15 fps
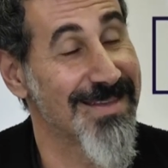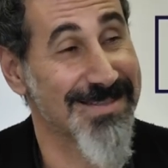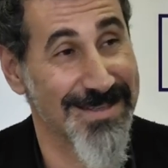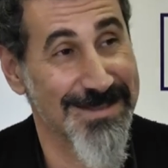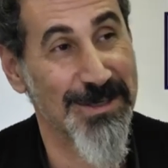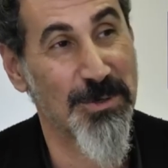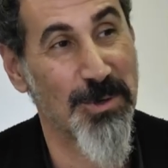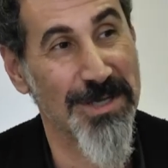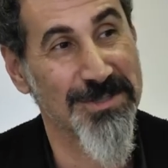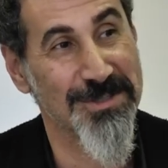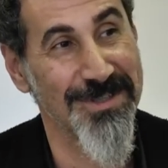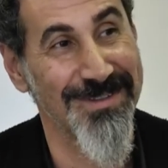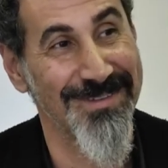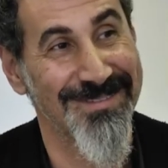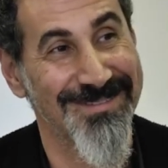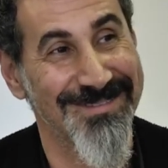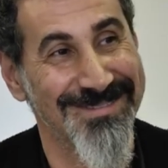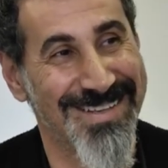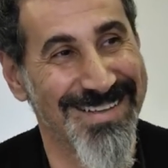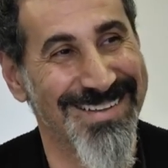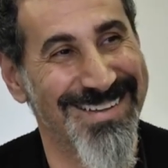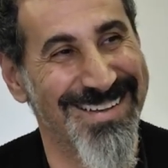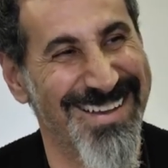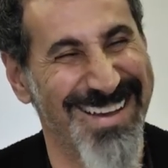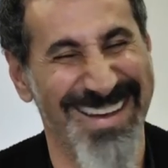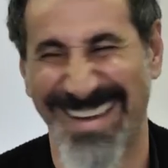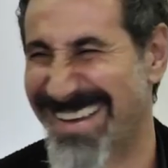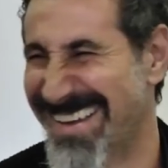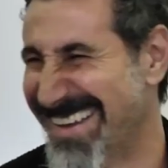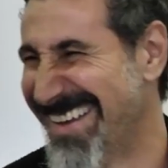Is this a question?
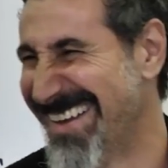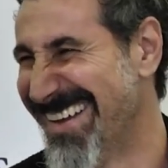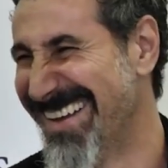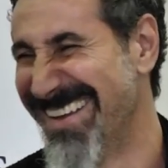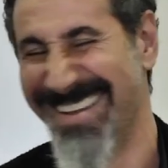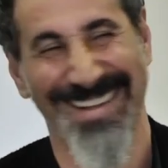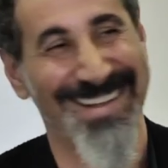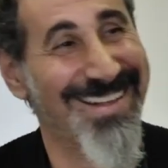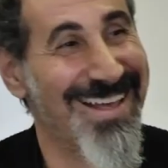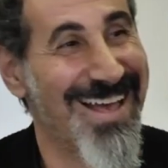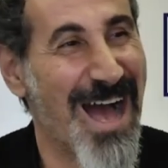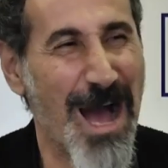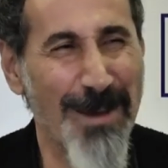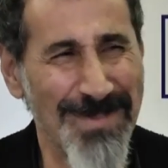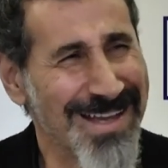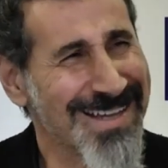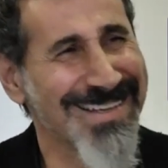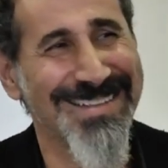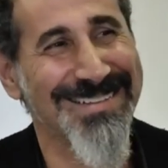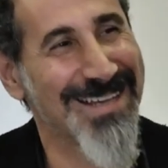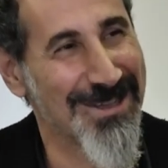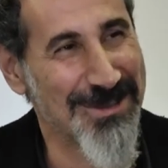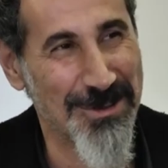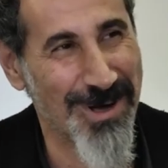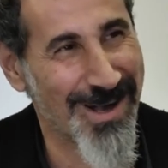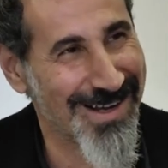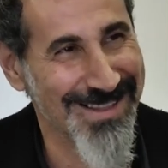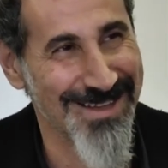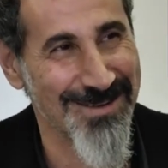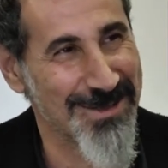I'm not going to tell you
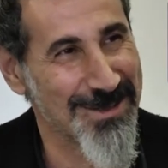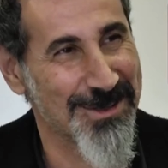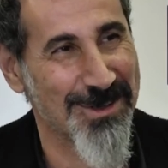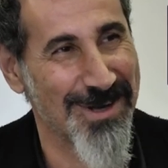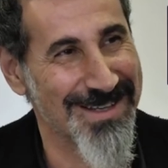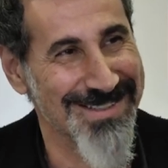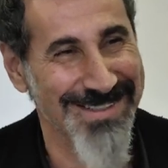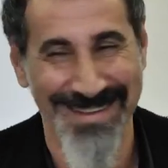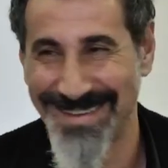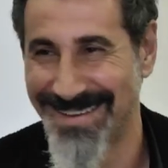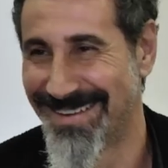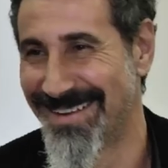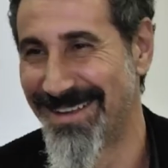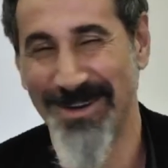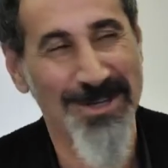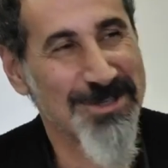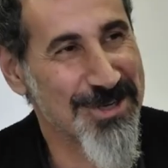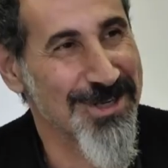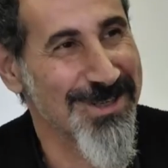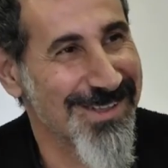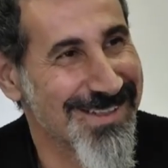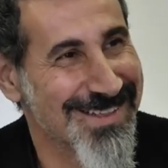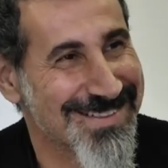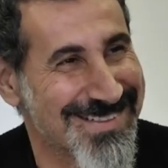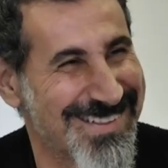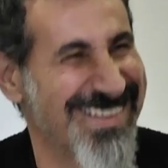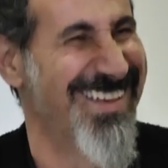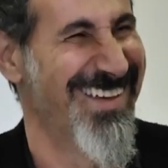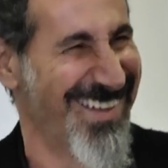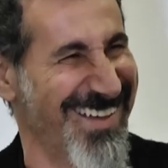where I live. Are you crazy? You're a journalist.
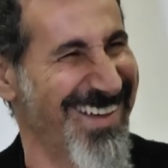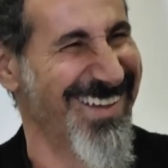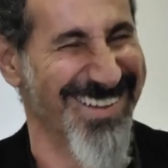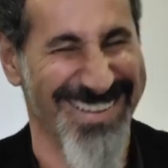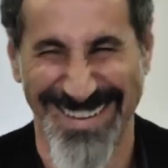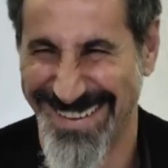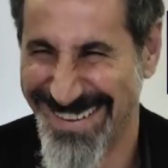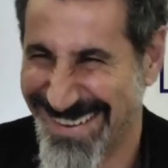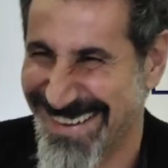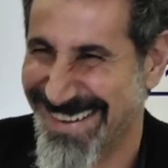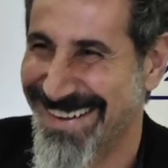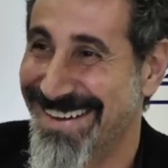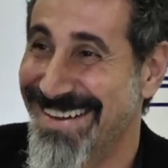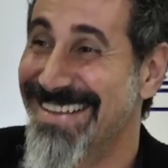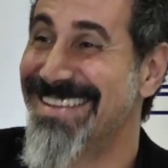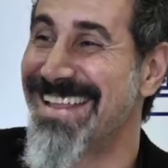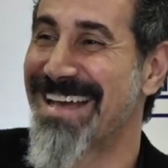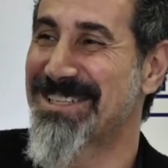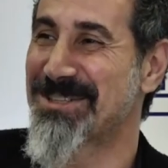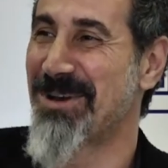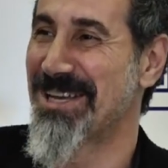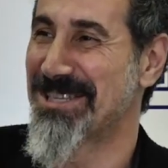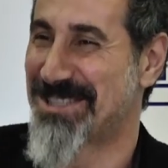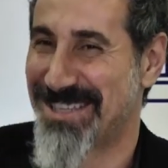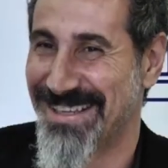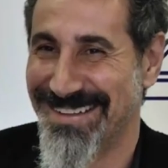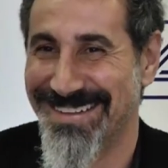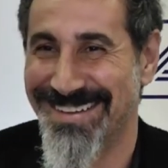Next question.